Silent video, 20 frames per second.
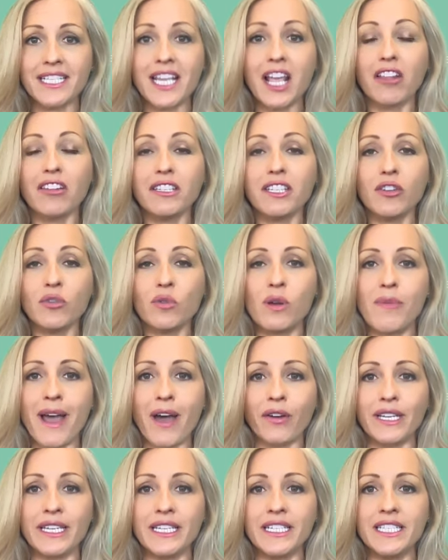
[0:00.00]
tell you
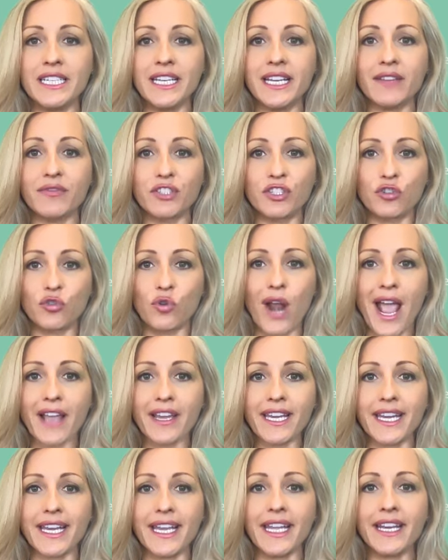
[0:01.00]
about ETFs
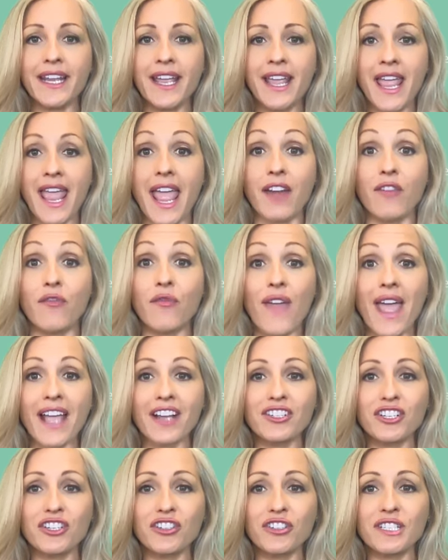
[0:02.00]
tracking it, and
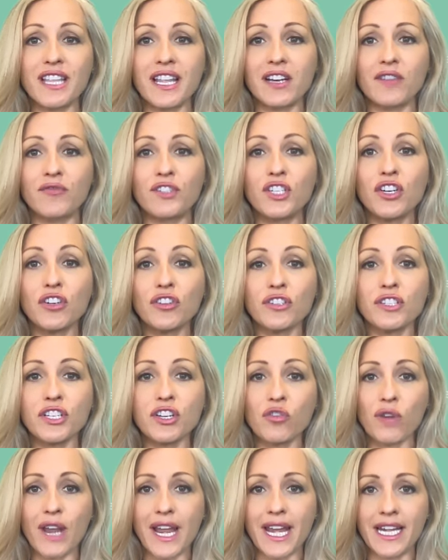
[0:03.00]
factors that have
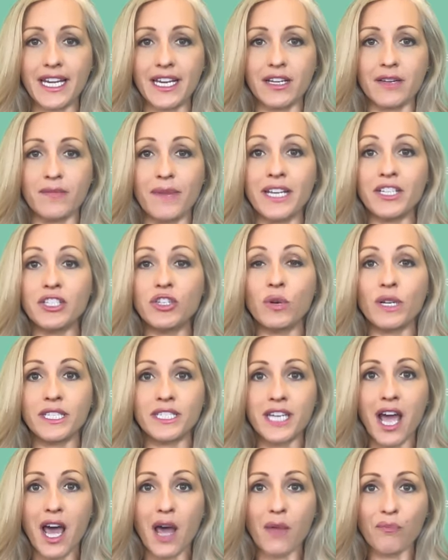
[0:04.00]
turned uranium into
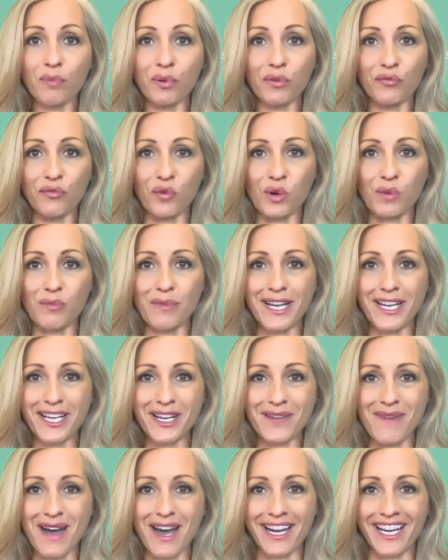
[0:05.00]
a top
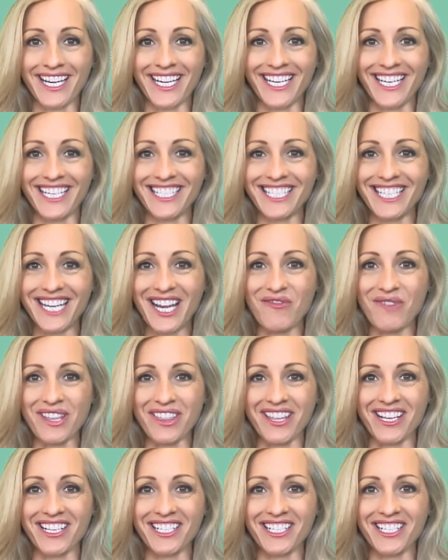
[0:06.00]
performing commodity. Stay with